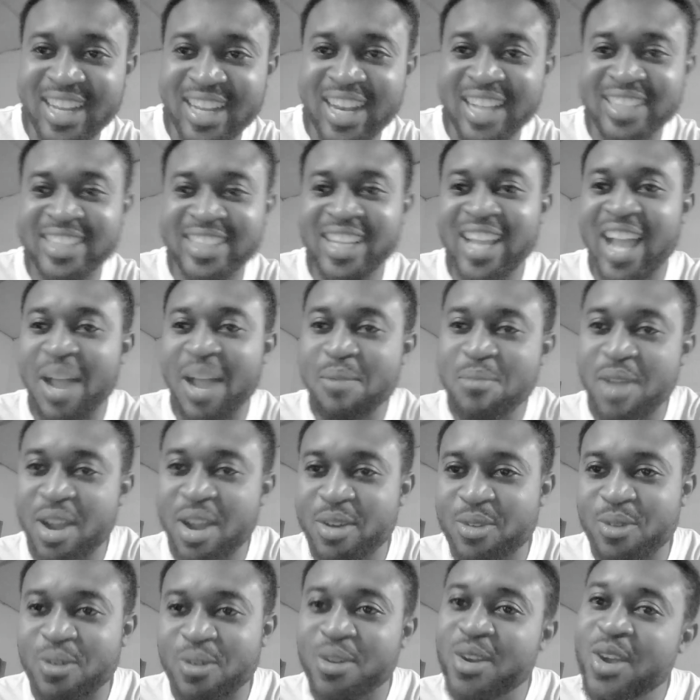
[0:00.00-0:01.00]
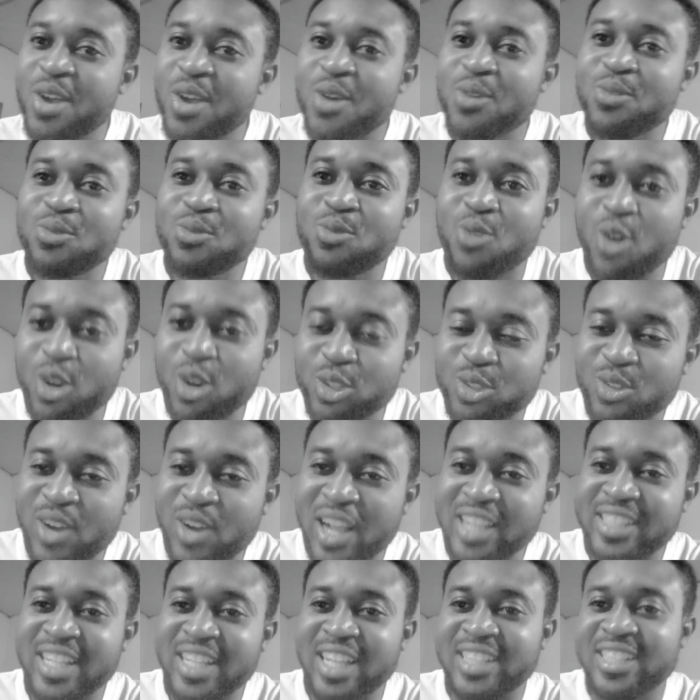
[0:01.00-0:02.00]
And I say Amerado,
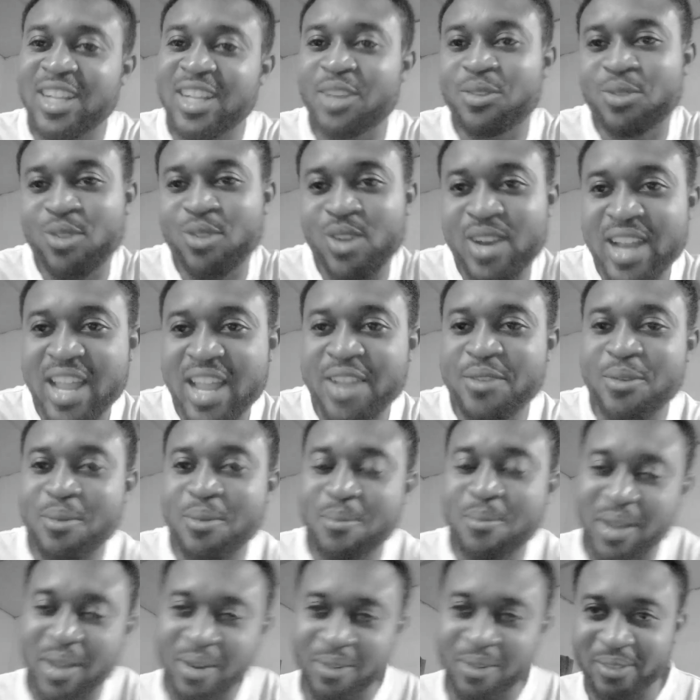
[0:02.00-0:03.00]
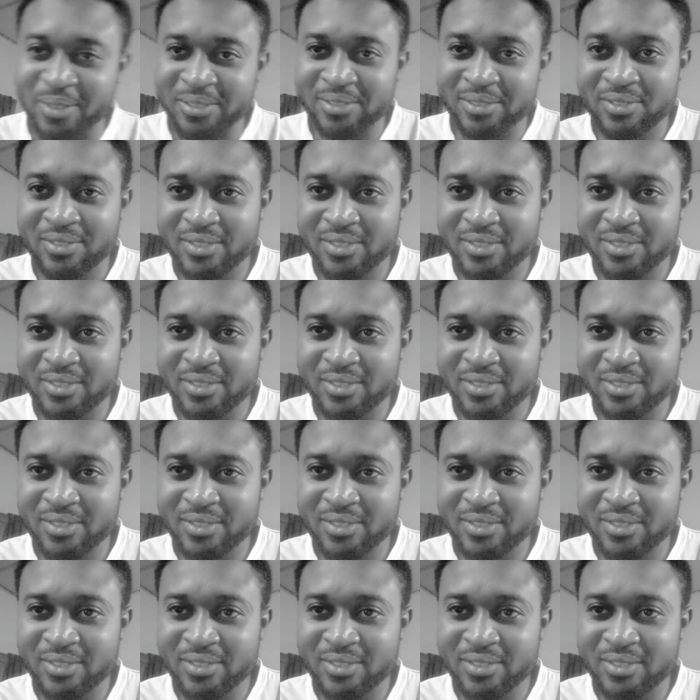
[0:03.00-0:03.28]
ghostwriters natural in your man.